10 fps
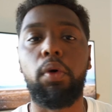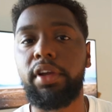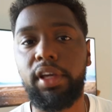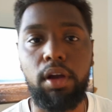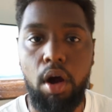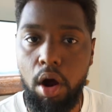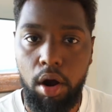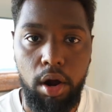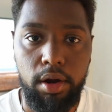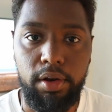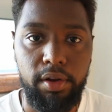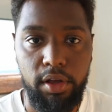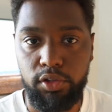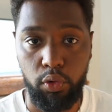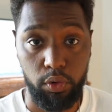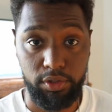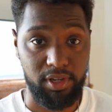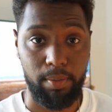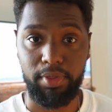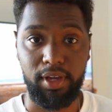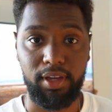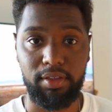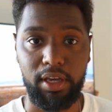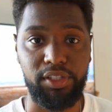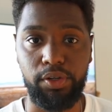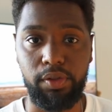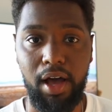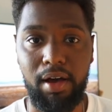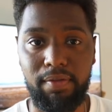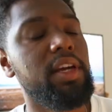working hard towards something that you love?